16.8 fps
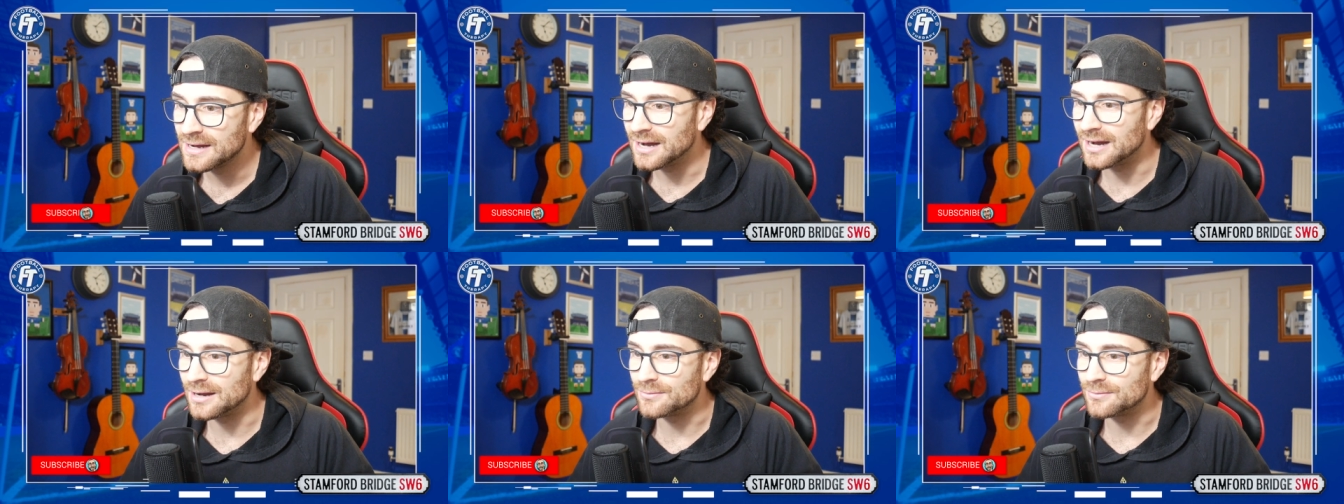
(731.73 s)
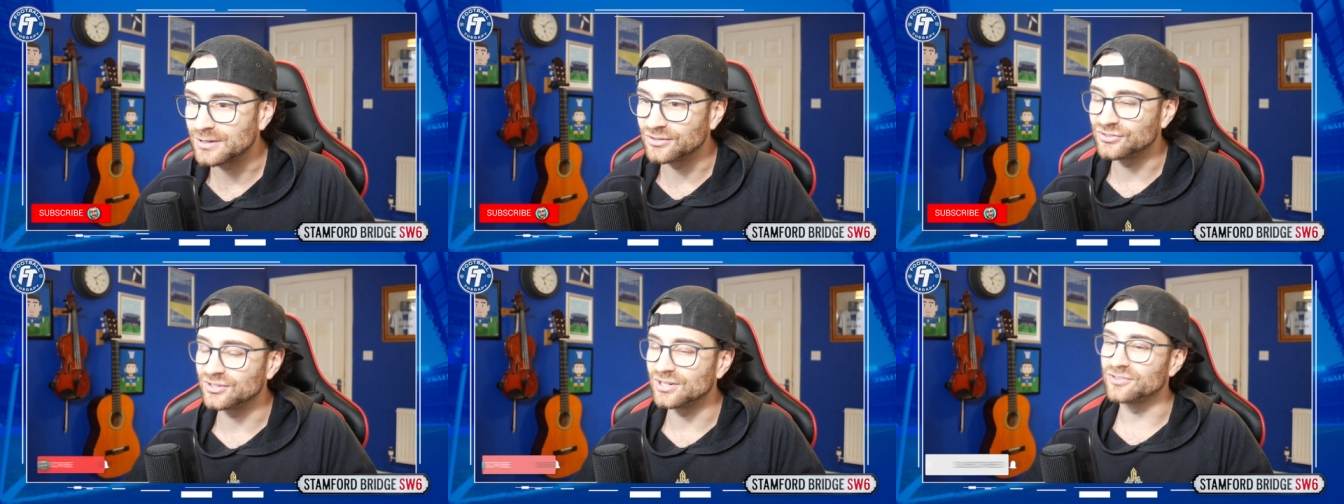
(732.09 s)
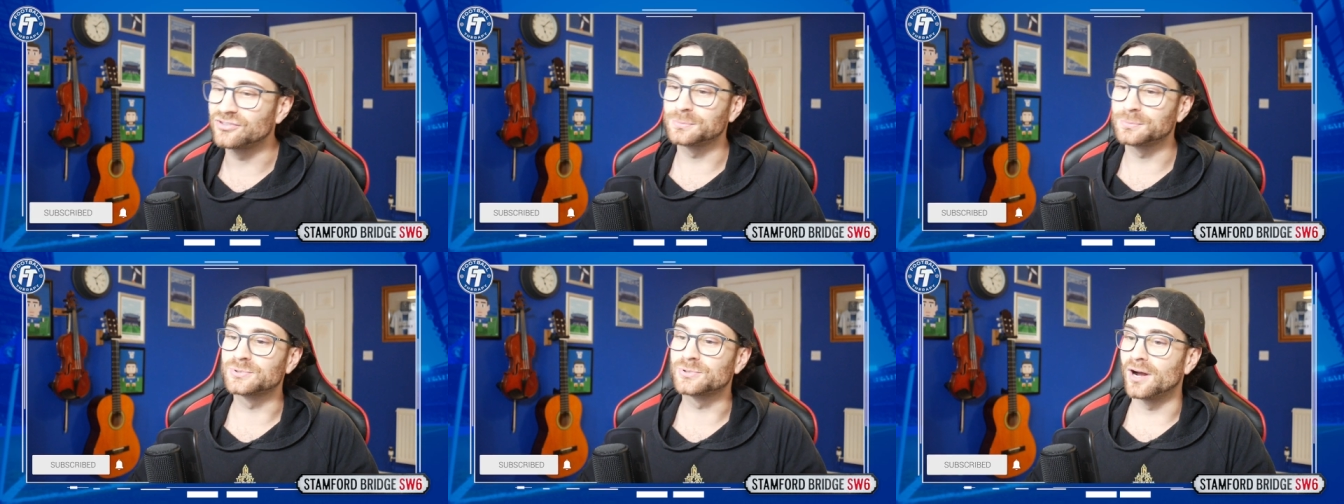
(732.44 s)
Consider
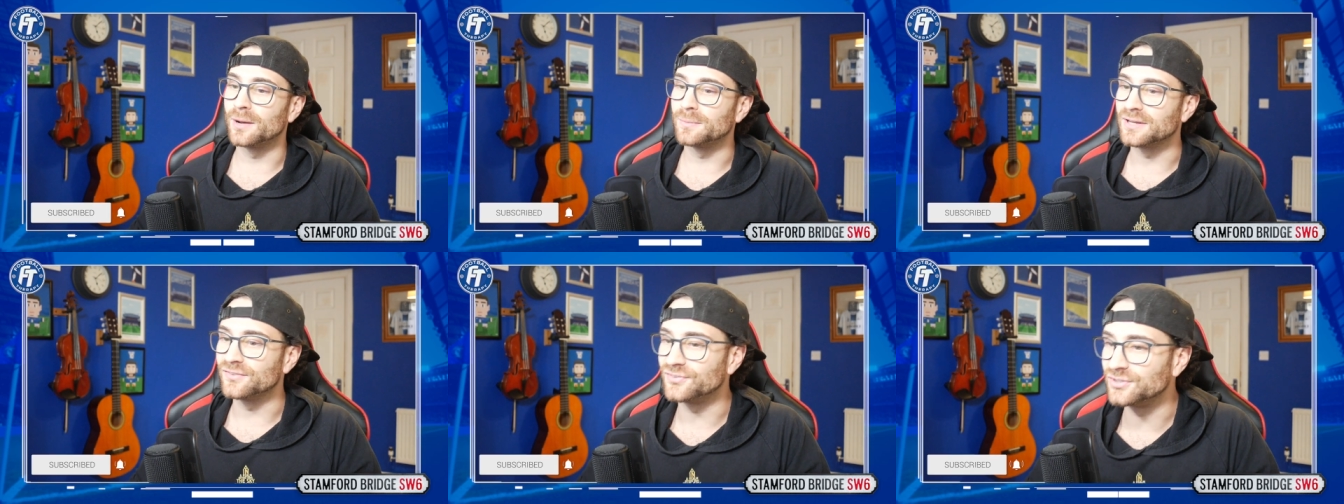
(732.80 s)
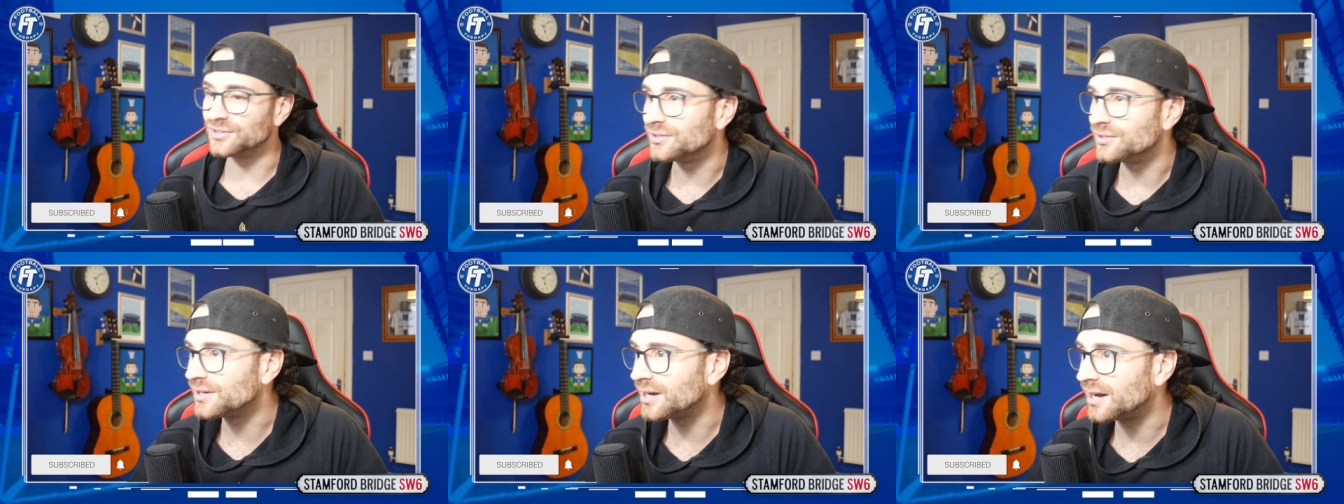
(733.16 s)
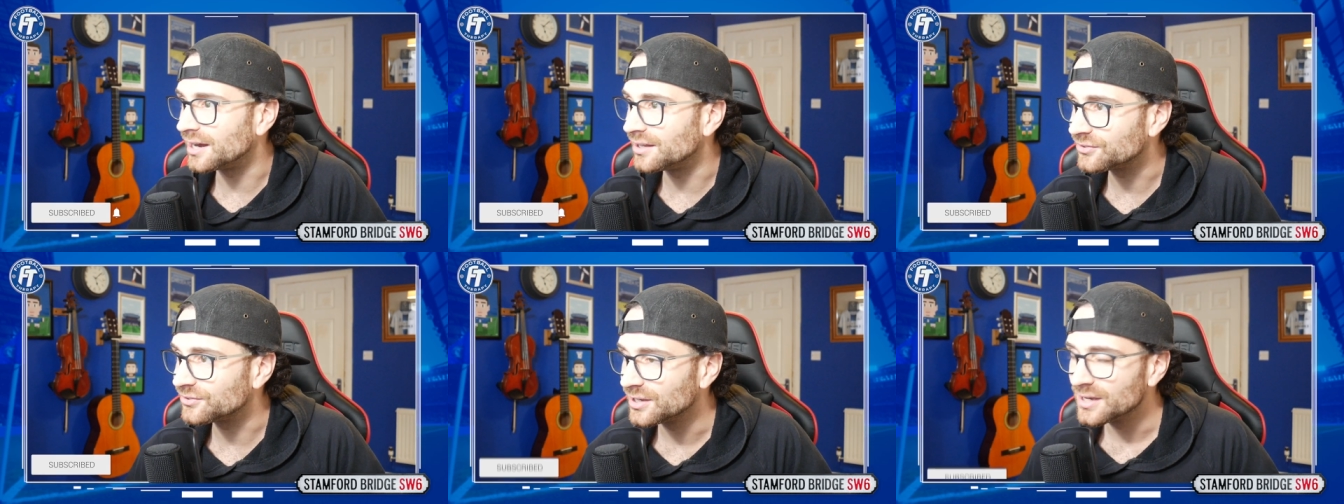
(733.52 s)
subscribing if you're new,
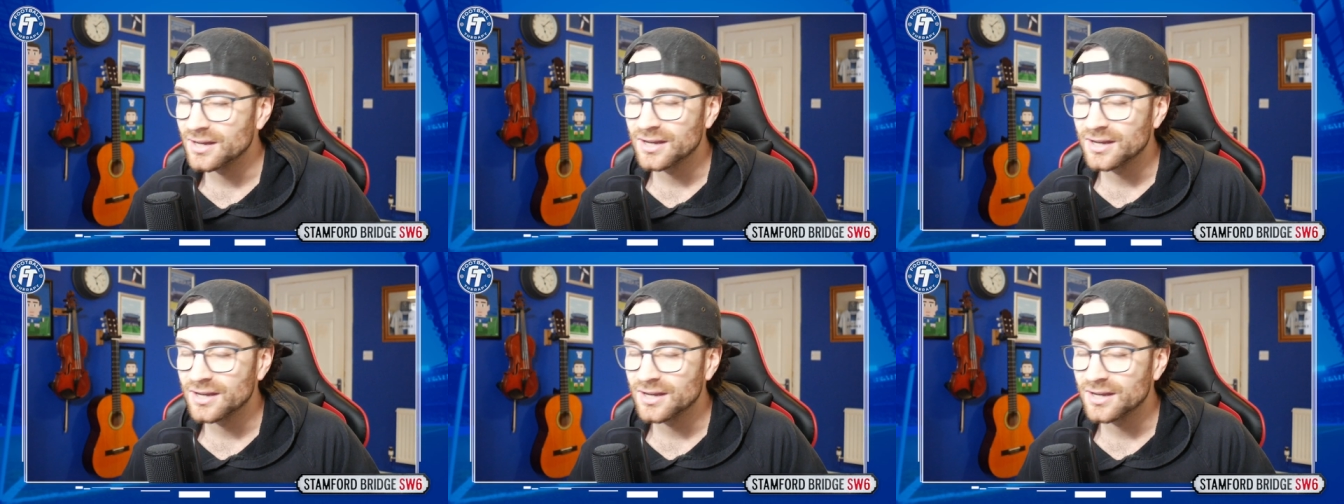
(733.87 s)
guys.